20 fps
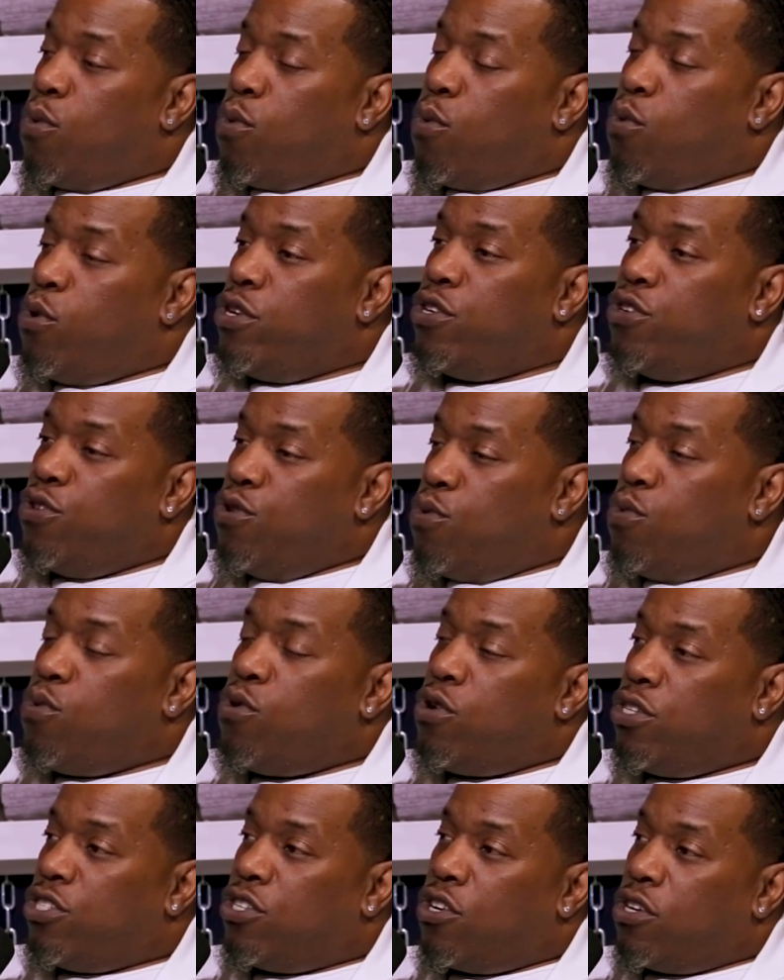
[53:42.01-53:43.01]
What do you
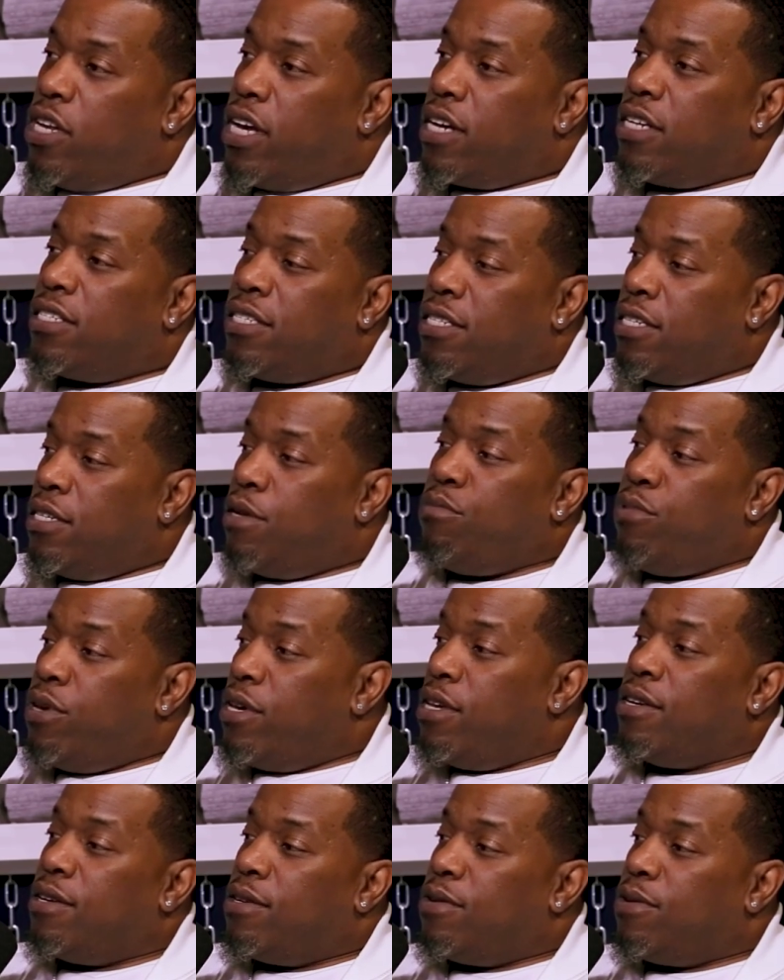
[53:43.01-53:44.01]
want your legacy to
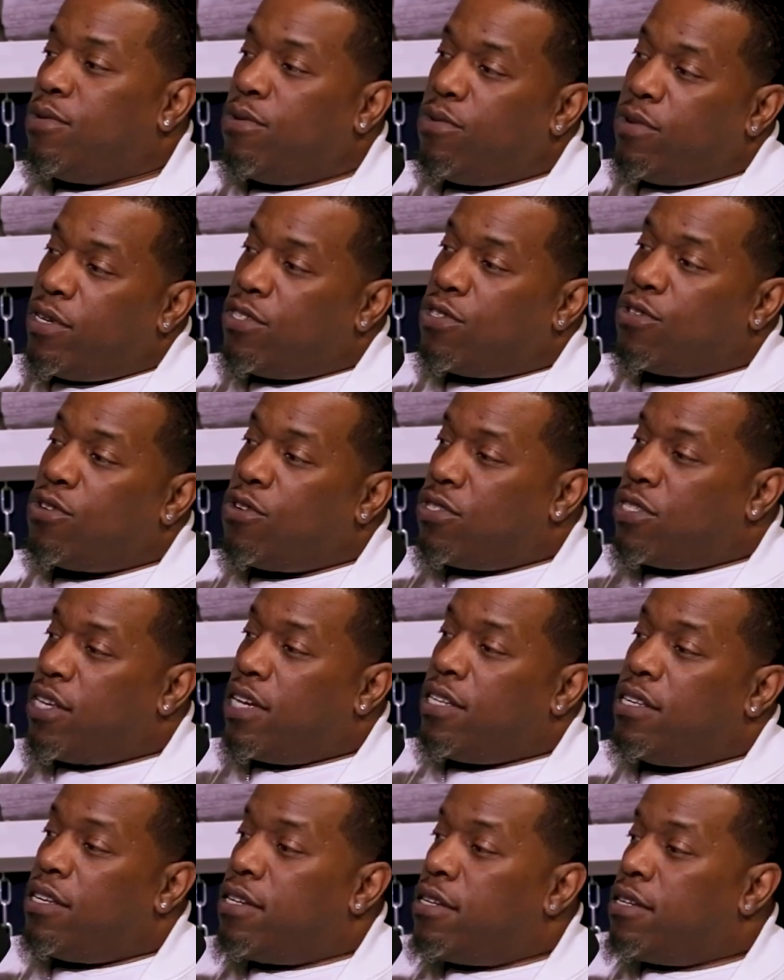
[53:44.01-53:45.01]
be when it's all said
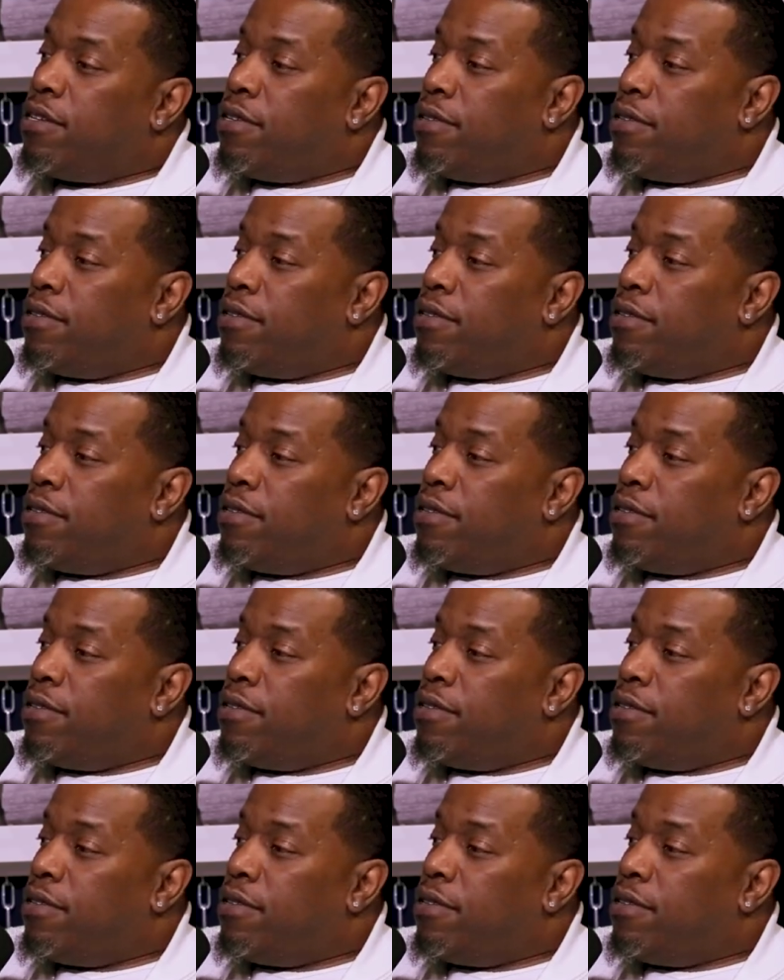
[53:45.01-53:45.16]
and done?